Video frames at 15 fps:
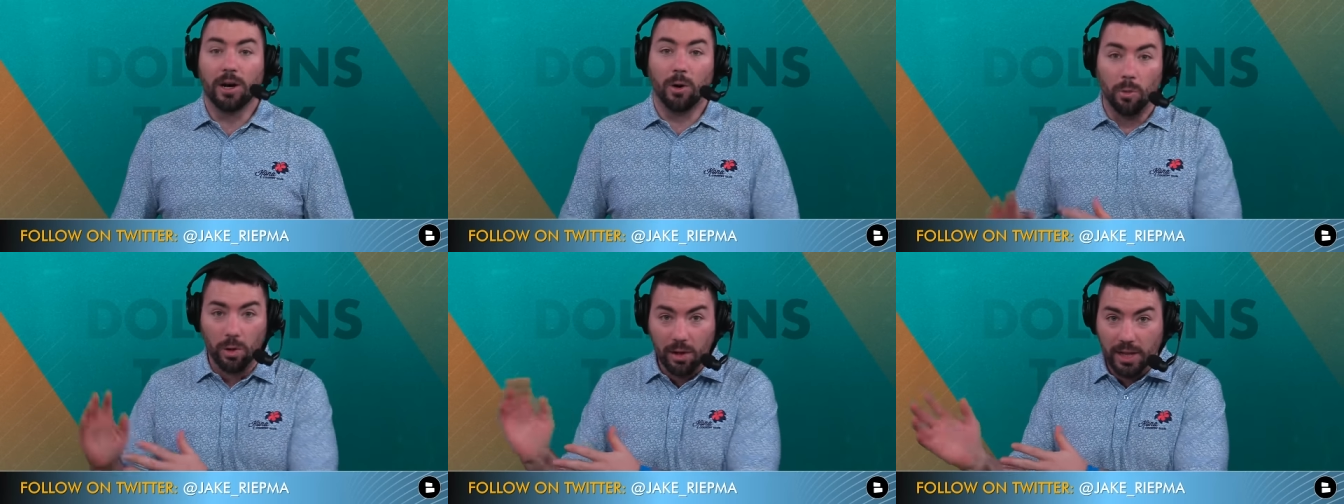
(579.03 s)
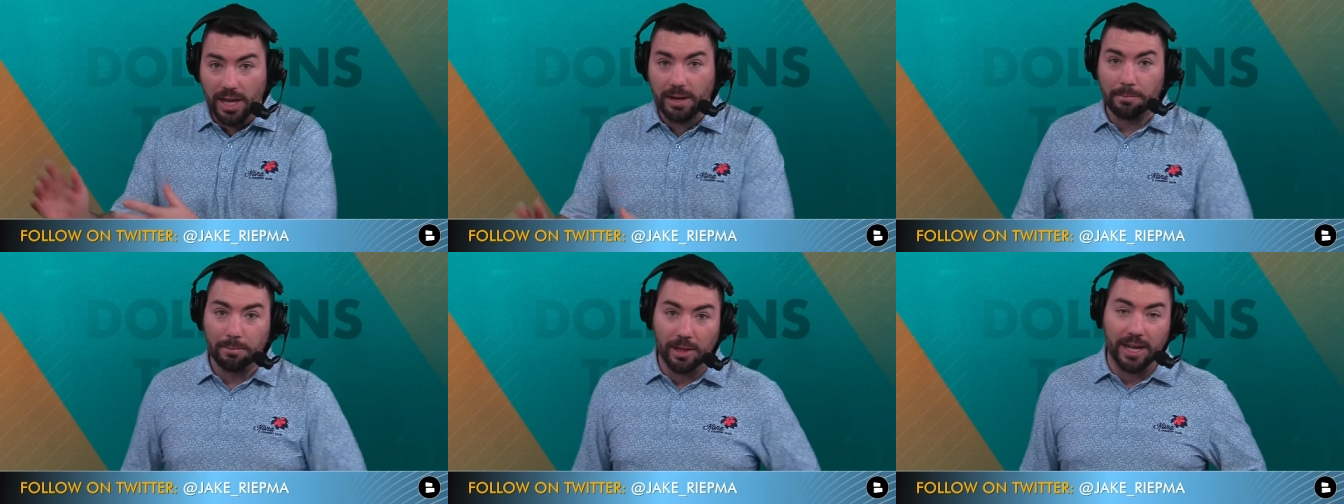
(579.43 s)
we'll let
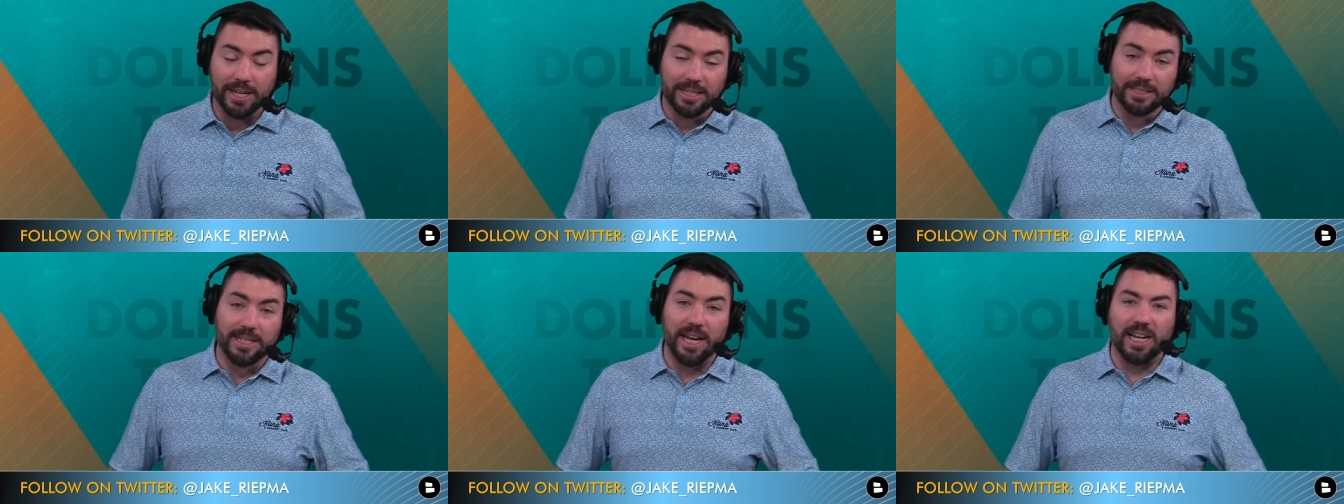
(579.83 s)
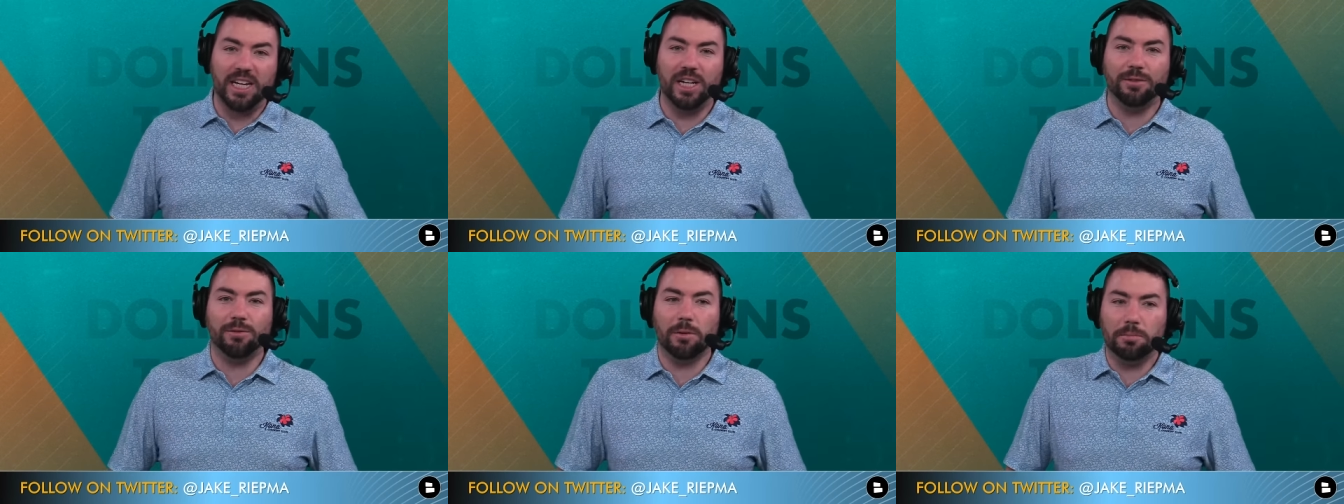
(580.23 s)
him play. He's that
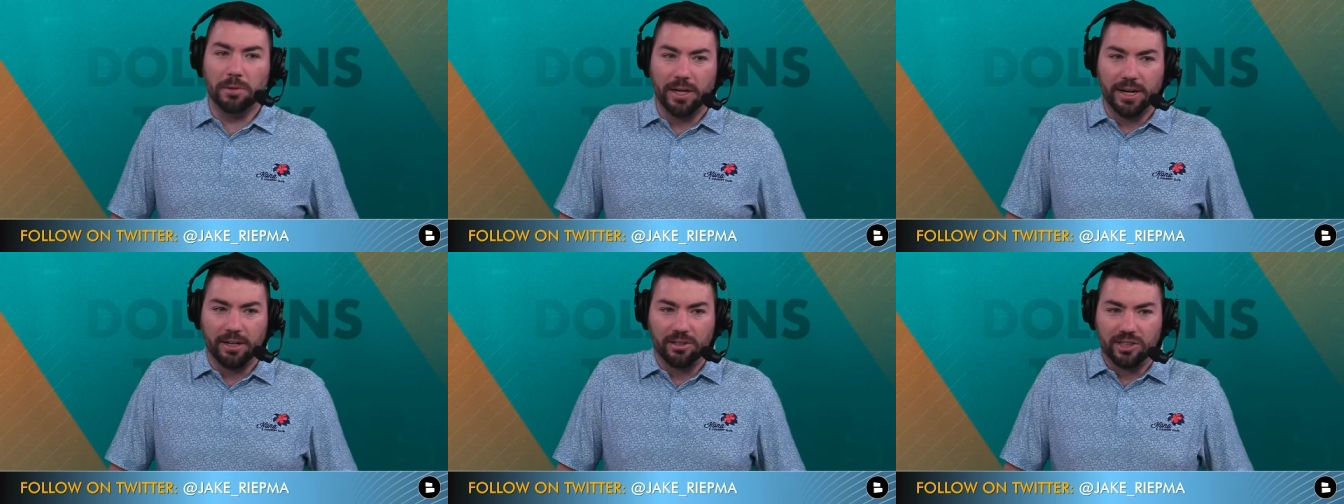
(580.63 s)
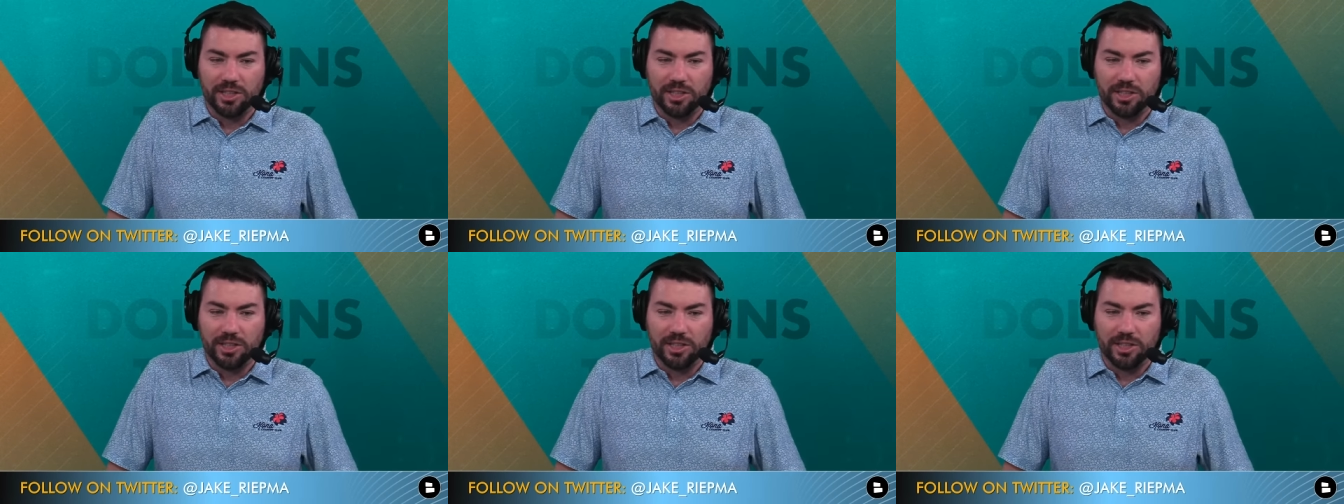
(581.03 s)
good of a player.